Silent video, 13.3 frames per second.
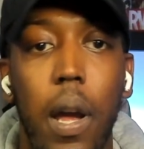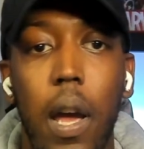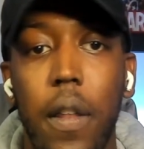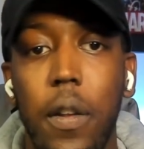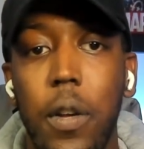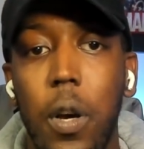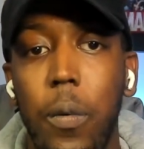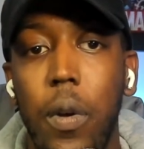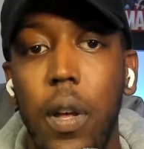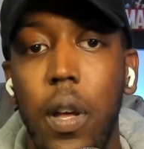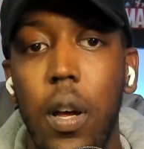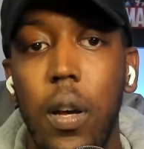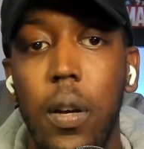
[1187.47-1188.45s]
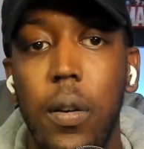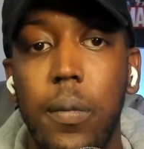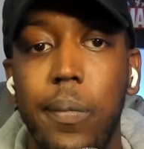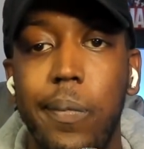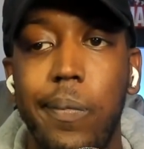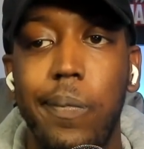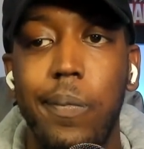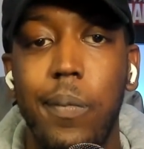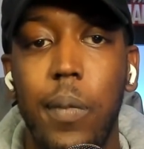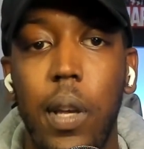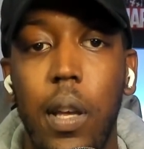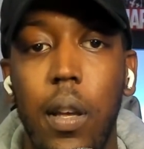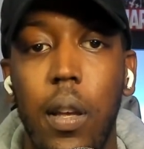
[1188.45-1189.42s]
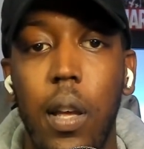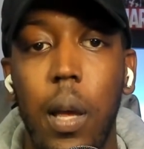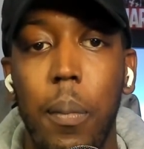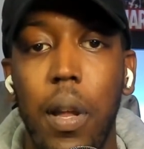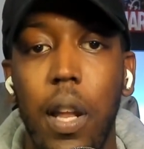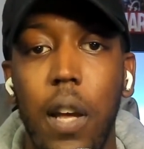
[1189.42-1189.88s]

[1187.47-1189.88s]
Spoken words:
probably had to go with In